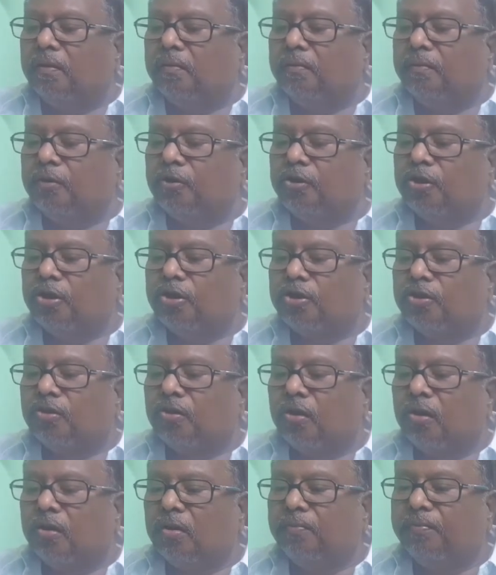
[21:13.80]

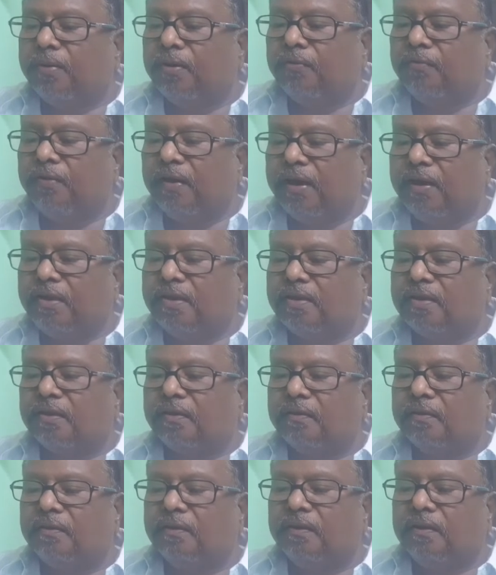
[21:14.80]
Progesterone prevents
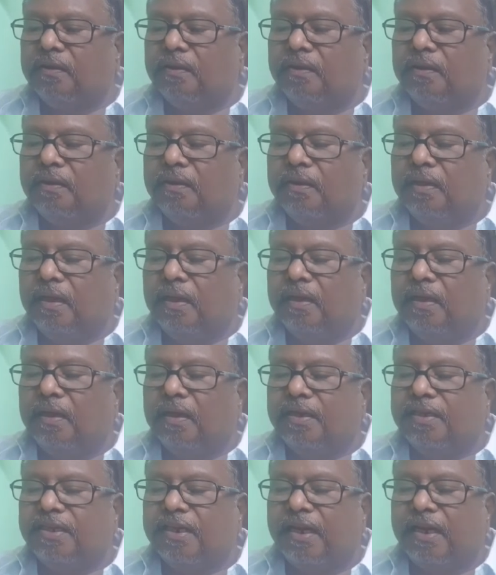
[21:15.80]
the
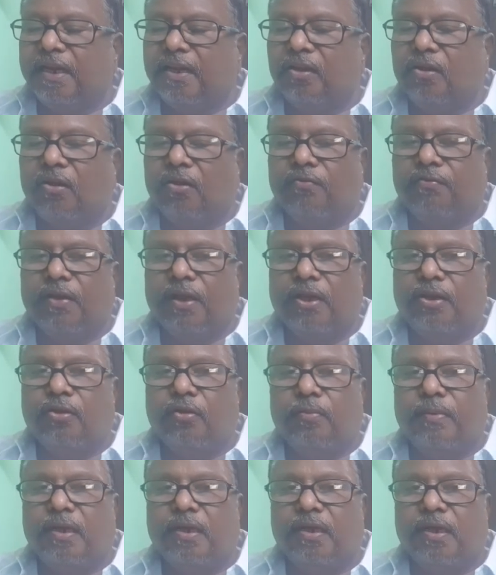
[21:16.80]
shedding of
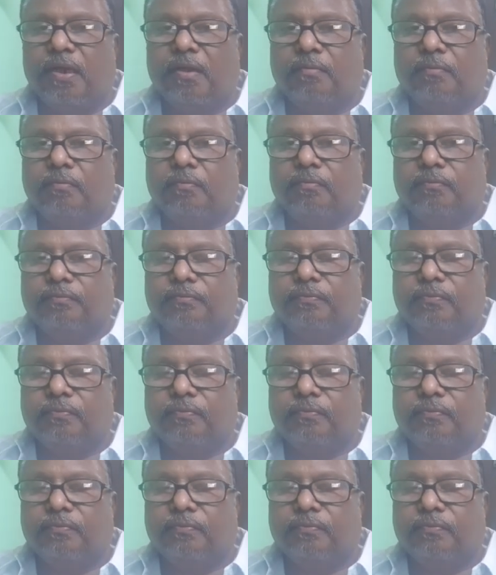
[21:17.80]
endometrium.